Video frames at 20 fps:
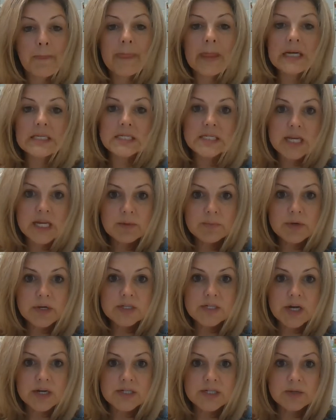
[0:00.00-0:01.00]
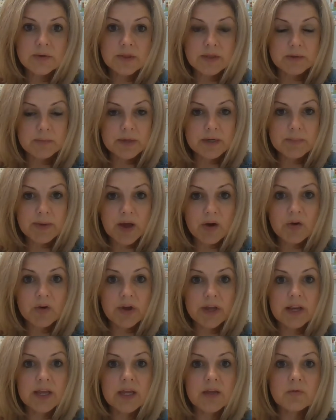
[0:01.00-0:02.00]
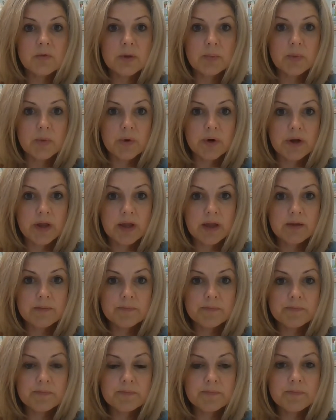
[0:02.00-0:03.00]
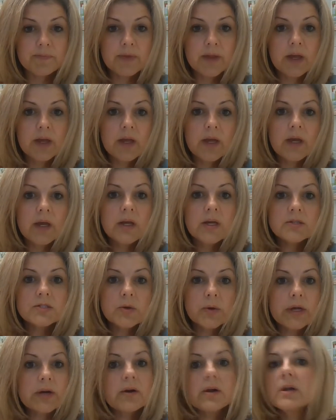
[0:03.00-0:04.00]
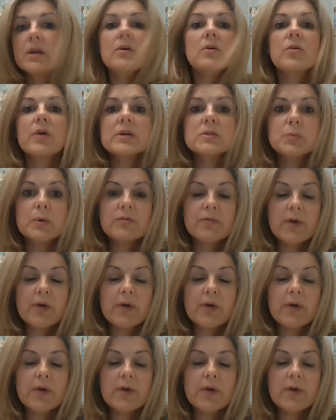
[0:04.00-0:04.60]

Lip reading: And today I'm going to talk to you a little bit about grading and reporting. So here at Hillcrest, we